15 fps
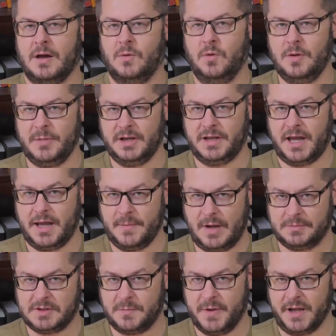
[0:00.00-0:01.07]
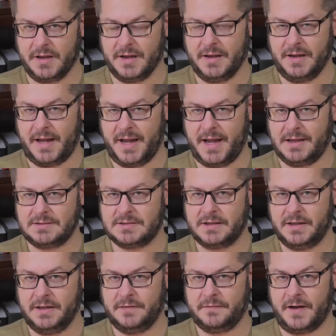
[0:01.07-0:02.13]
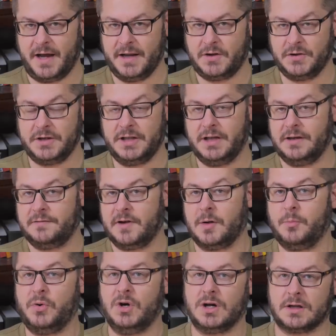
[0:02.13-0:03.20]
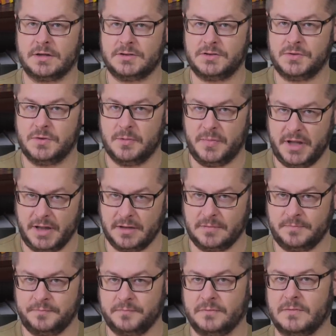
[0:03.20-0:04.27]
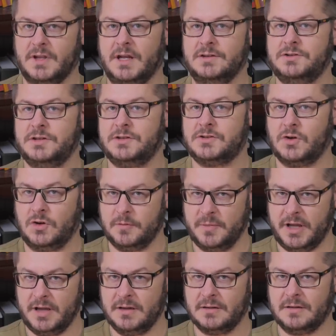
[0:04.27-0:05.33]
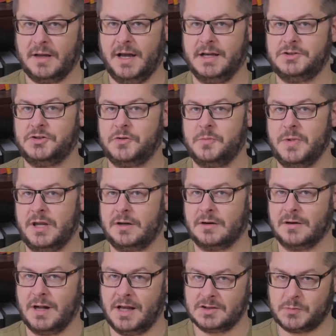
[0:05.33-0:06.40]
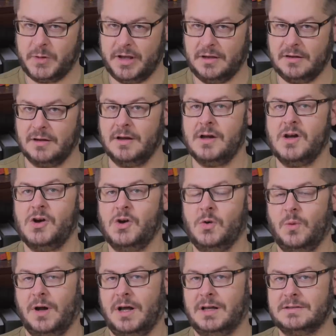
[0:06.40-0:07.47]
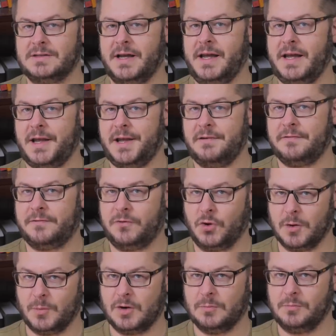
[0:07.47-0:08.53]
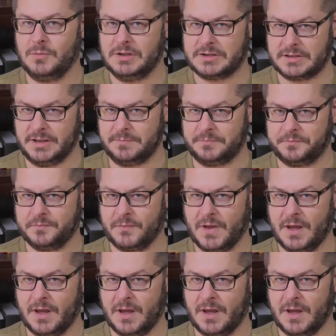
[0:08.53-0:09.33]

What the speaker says: A woman came up to me and asked if I could give a book to Nabil. Then she told me I should meet her husband, who was a former Muslim.